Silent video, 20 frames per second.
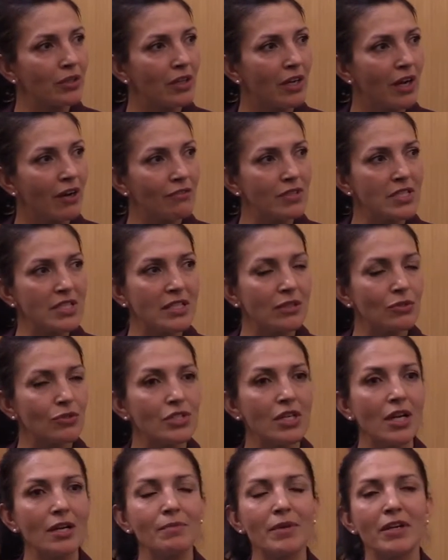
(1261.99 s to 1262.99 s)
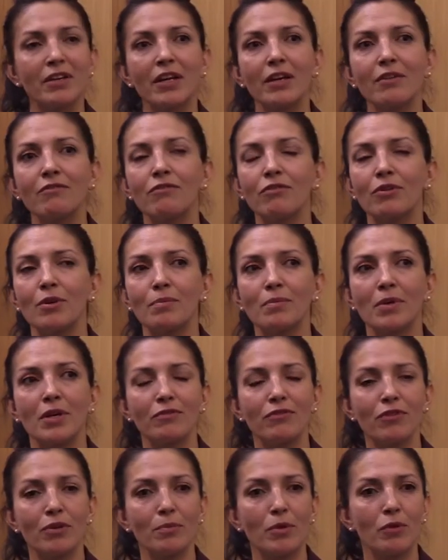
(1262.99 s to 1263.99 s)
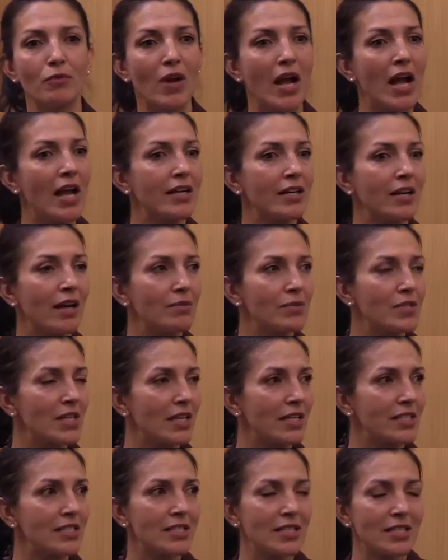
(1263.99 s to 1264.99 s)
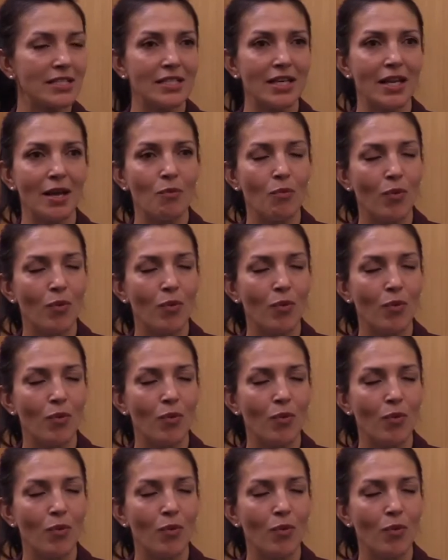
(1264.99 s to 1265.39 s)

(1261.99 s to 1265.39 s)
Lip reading: Every single time I came from a run, I like 6 a.m.